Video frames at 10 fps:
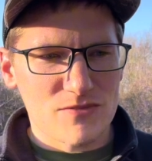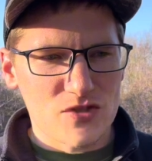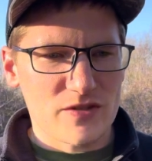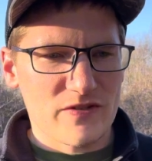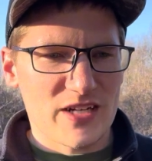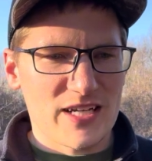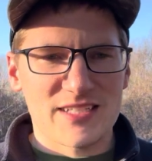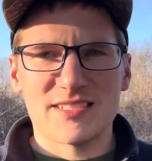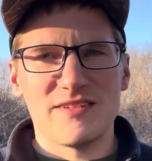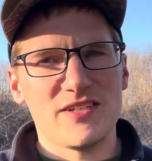sort of
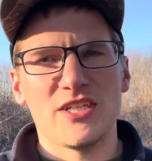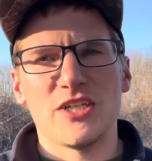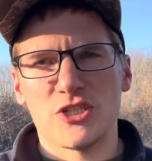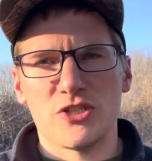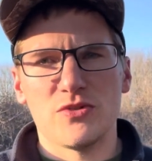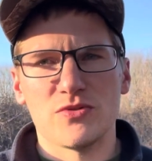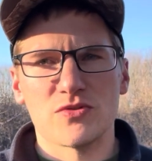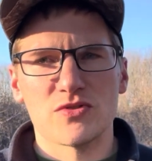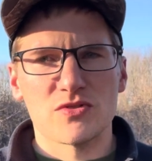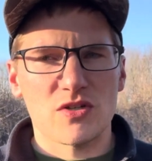connectivity
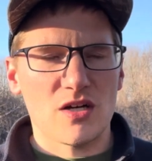issues